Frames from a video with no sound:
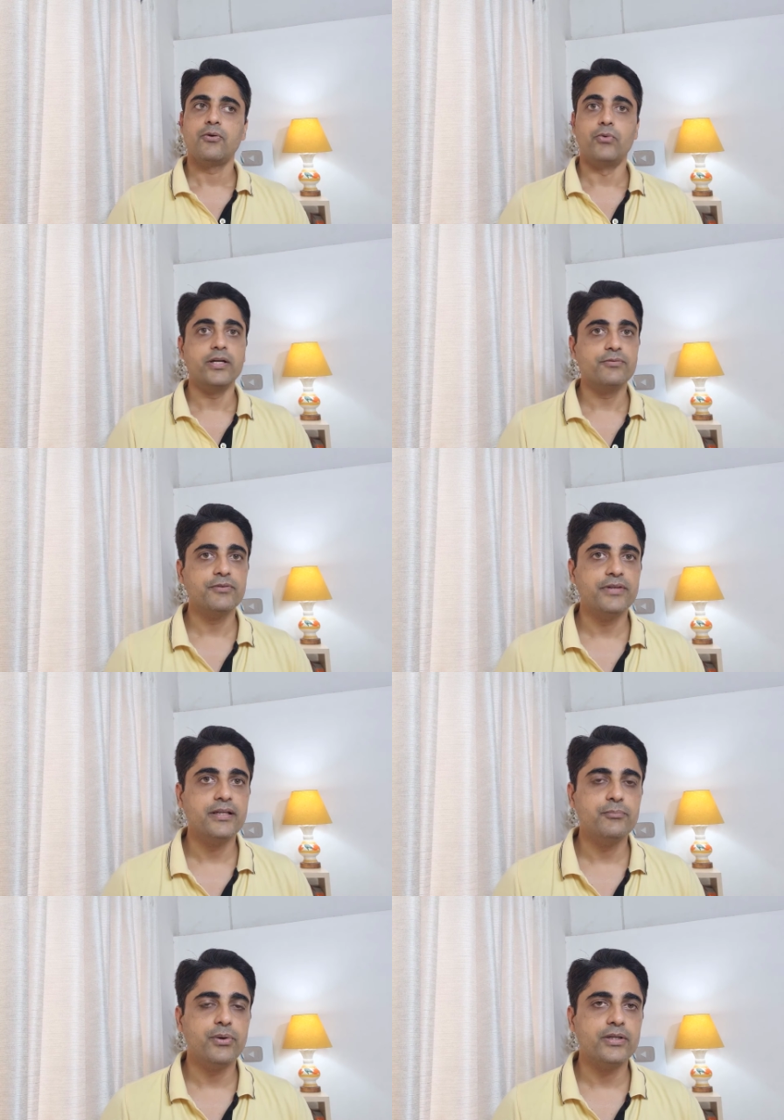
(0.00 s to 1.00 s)
One of the very
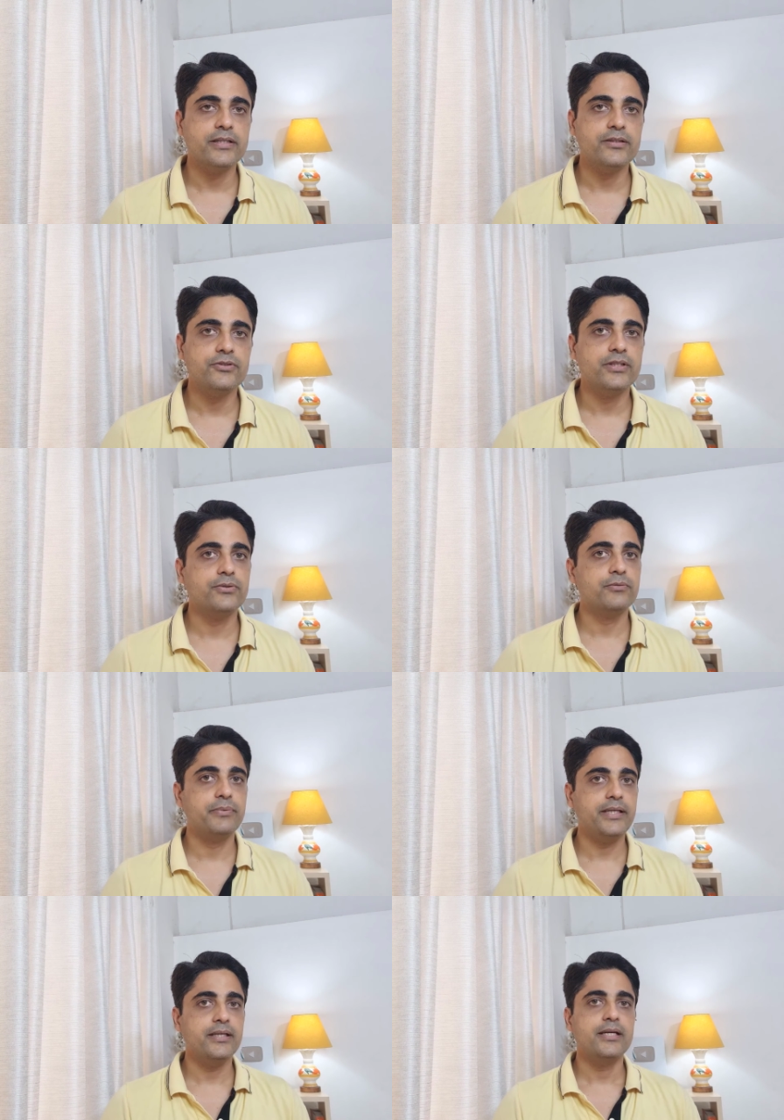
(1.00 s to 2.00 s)
important duties would
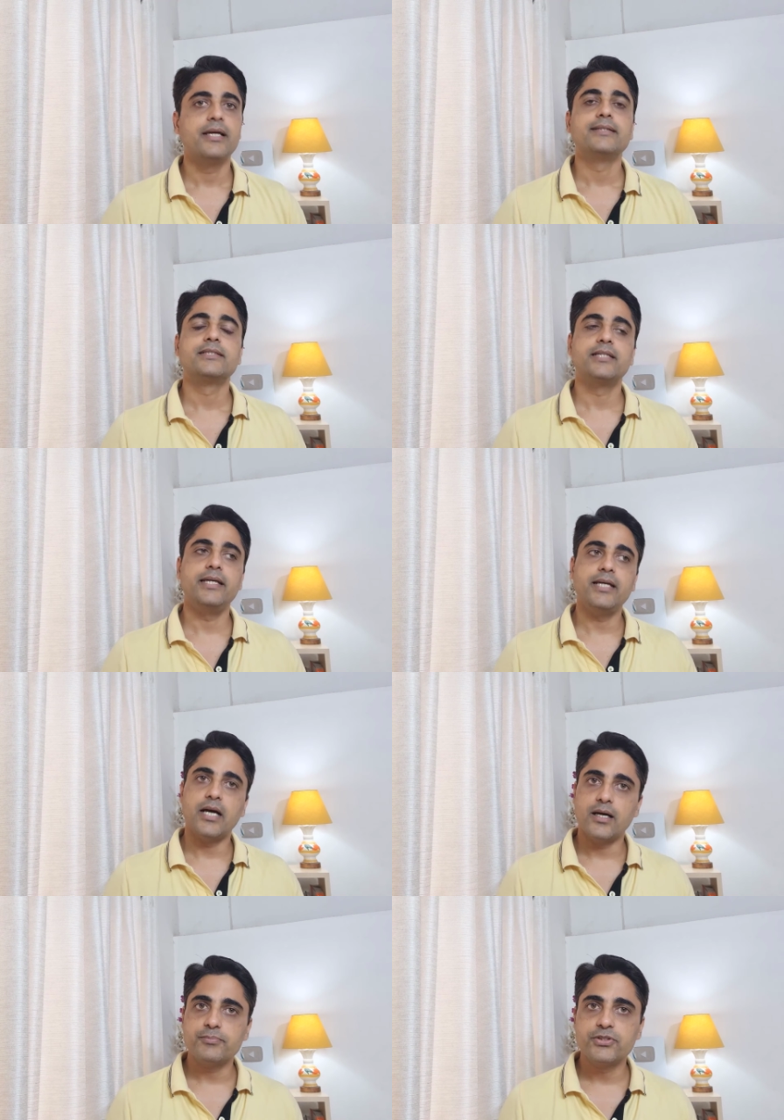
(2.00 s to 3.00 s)
be staying
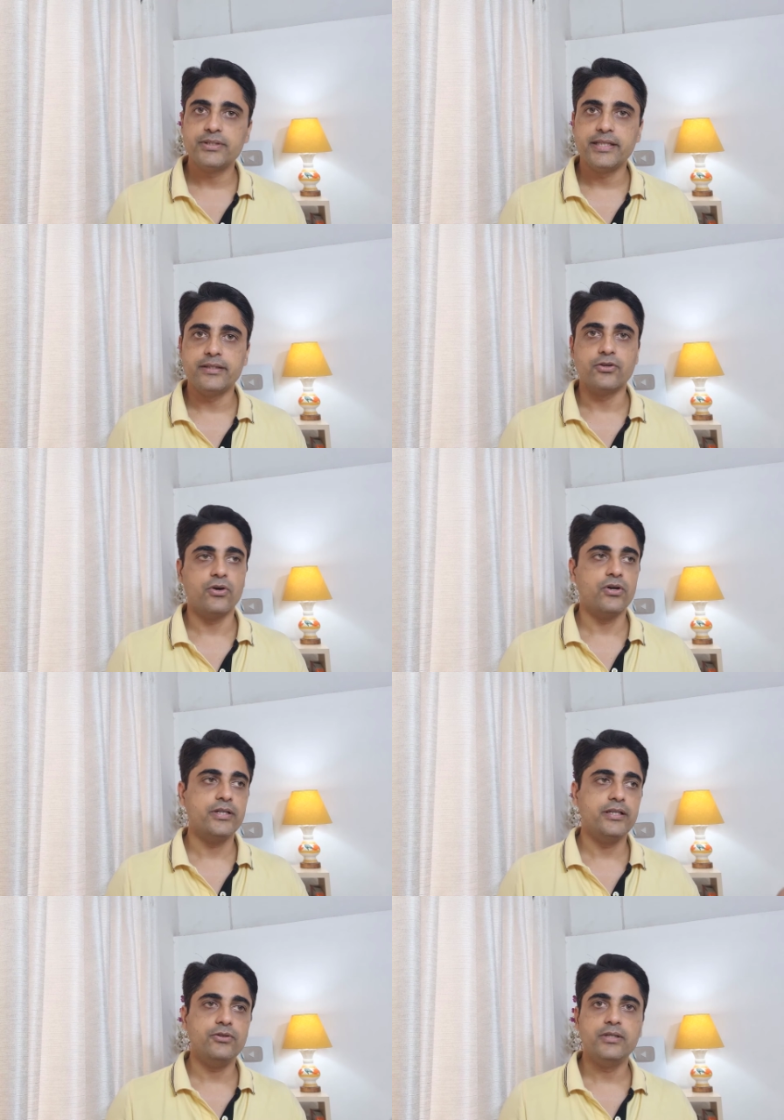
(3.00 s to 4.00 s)
up to date
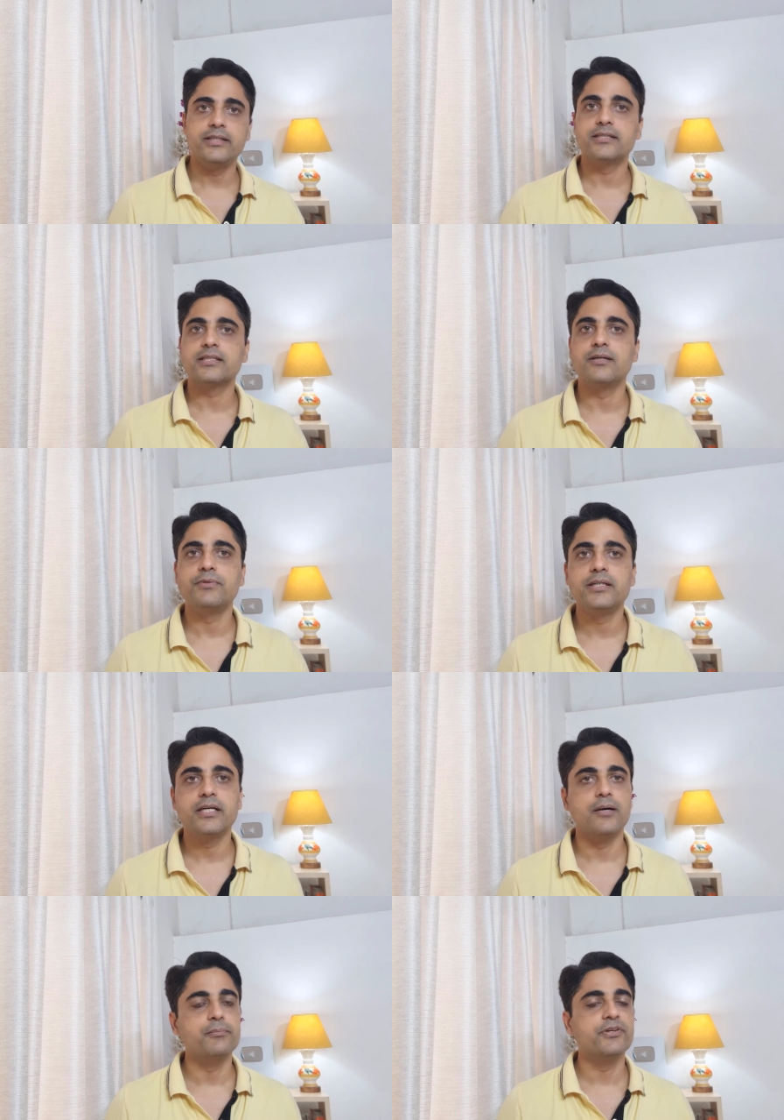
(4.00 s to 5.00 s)
on newly
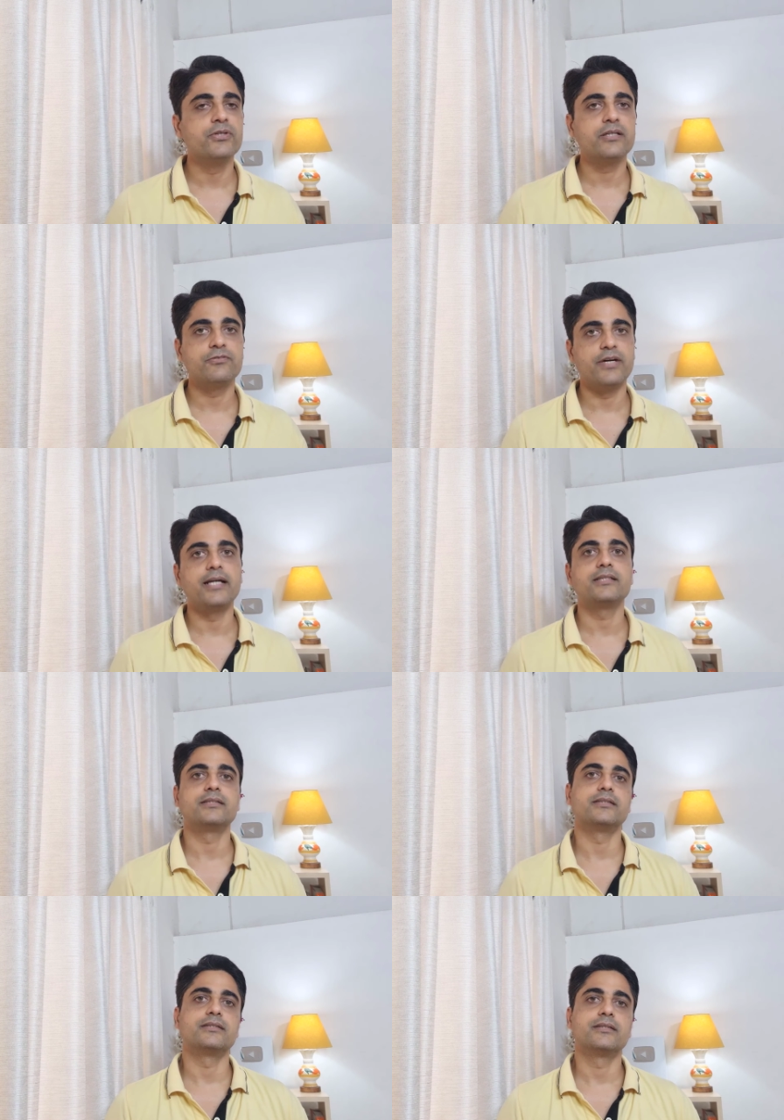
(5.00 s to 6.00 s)
discovered computer
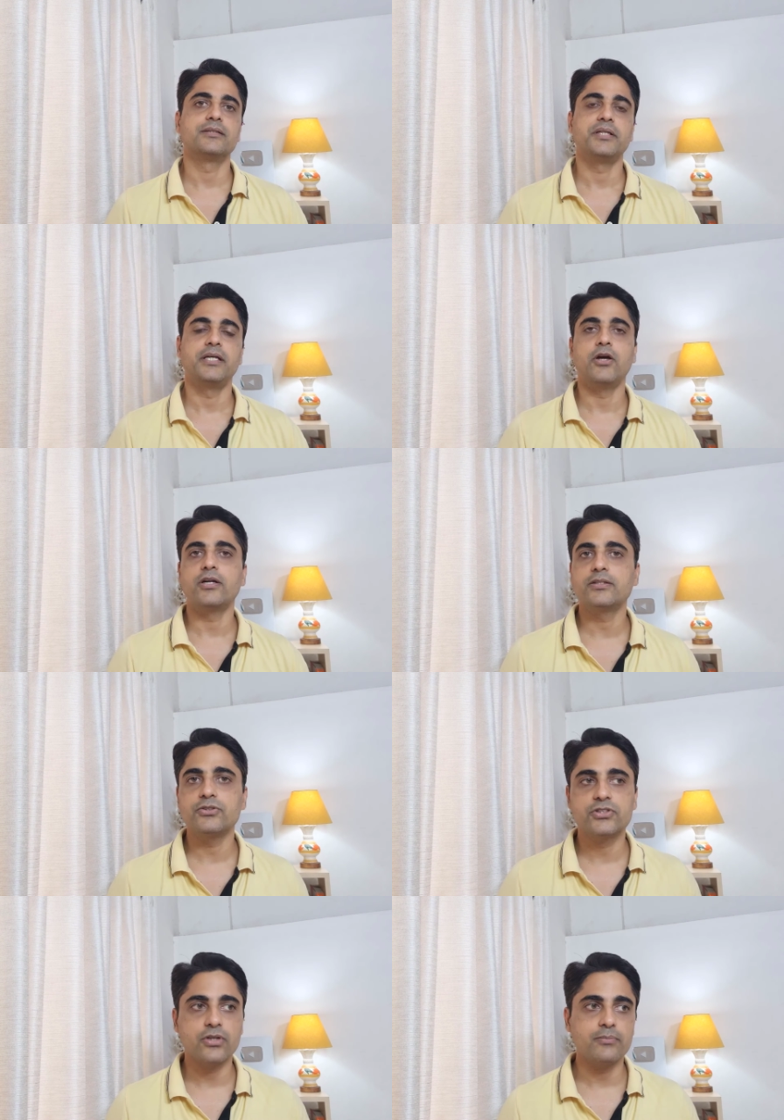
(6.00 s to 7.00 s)
viruses in order
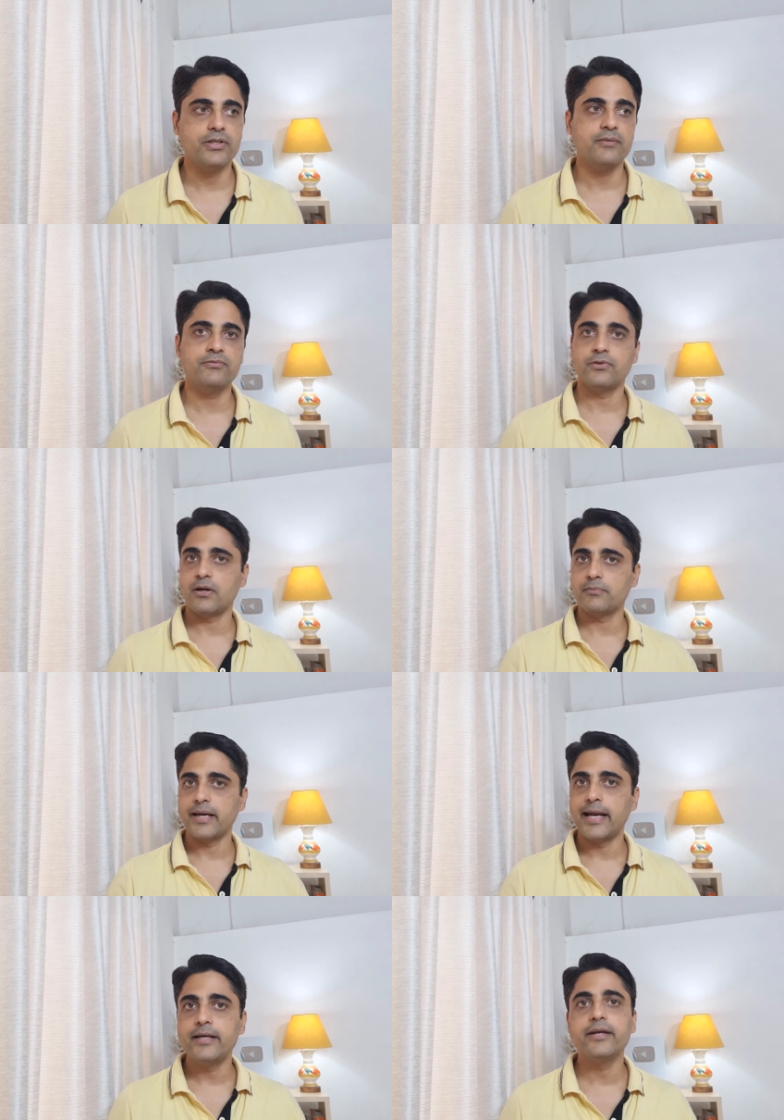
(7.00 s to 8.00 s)
to stop them from
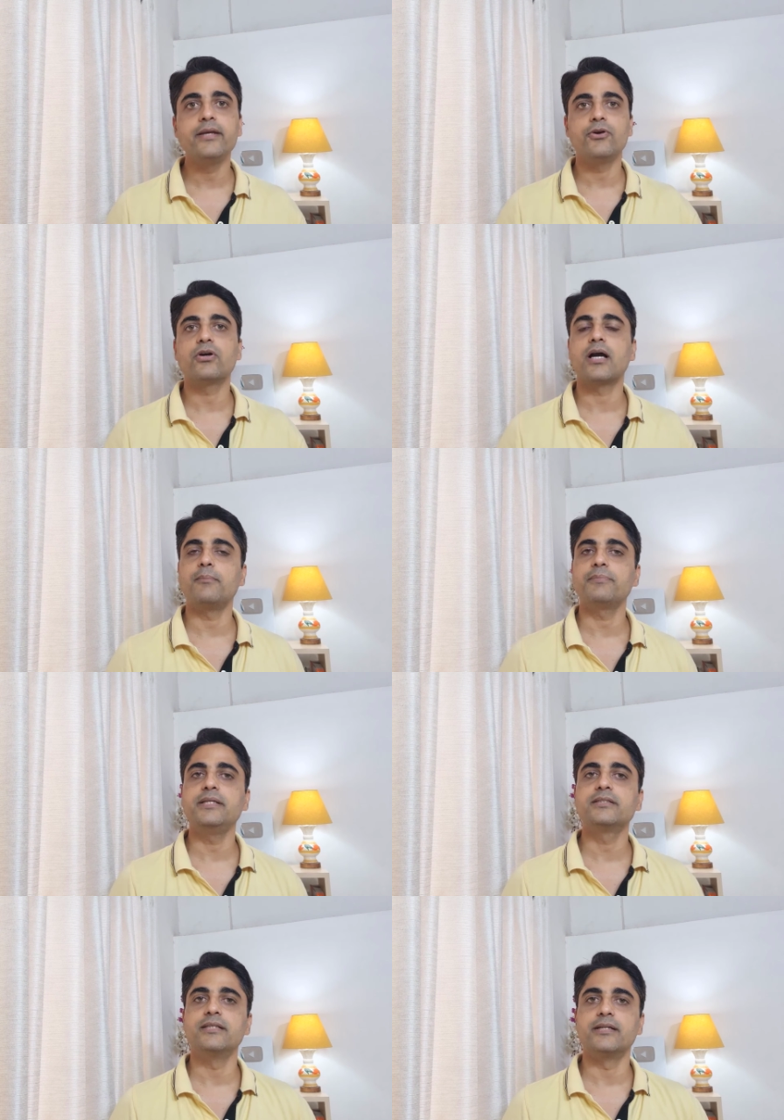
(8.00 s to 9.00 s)
entering your
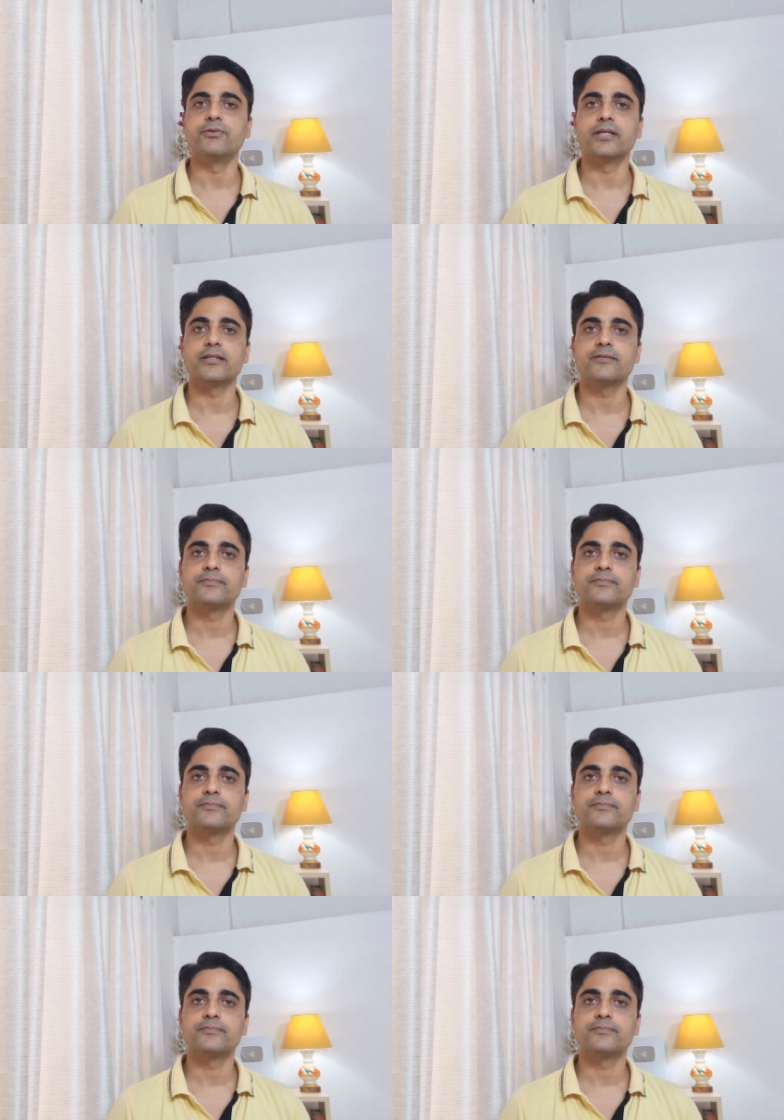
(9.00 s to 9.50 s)
company's network.